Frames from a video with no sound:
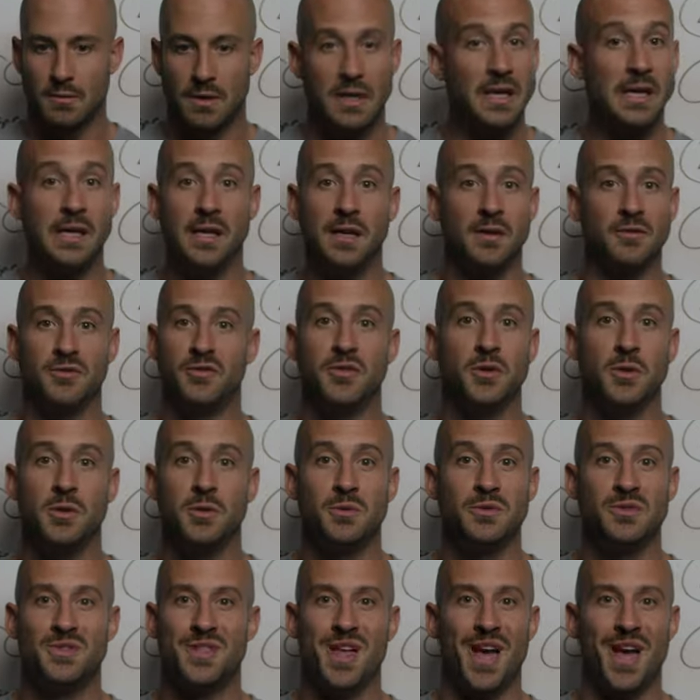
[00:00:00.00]
eating
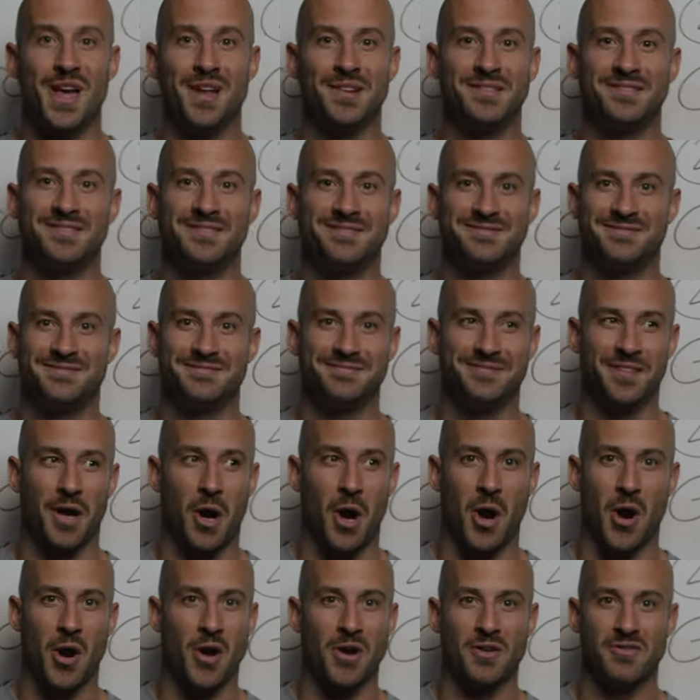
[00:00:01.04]
foods that
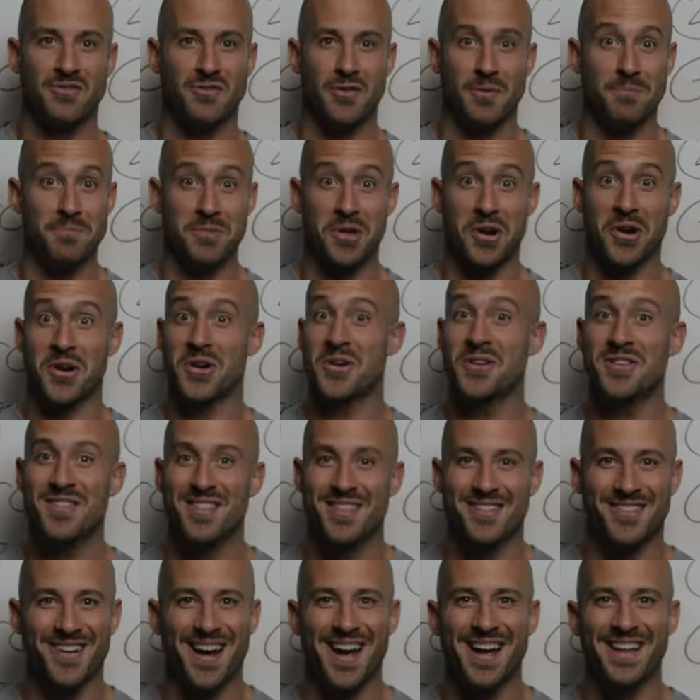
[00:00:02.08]
are from the earth,
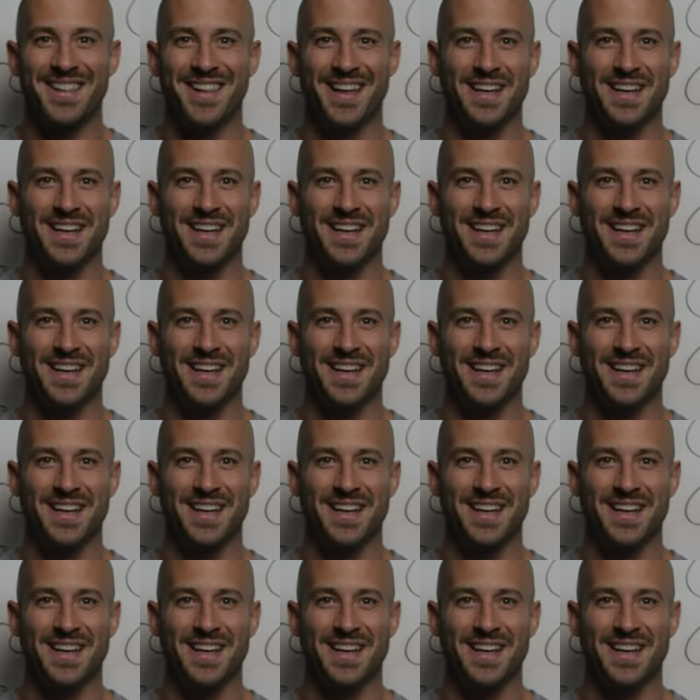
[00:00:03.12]
right?